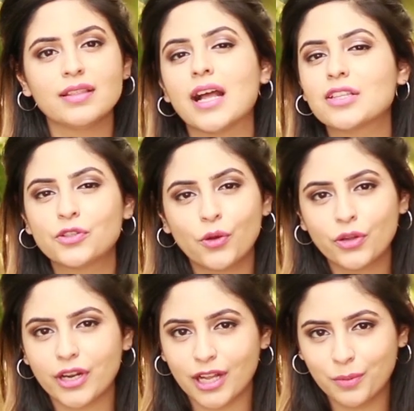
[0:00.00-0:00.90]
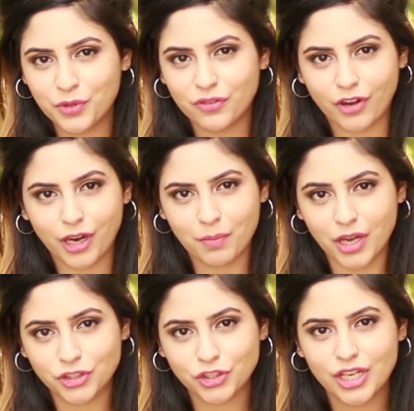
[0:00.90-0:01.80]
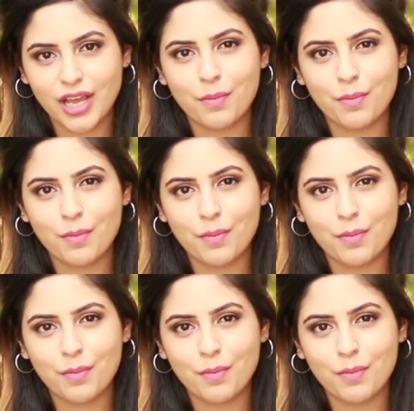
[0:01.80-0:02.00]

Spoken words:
that's not going to help you very much,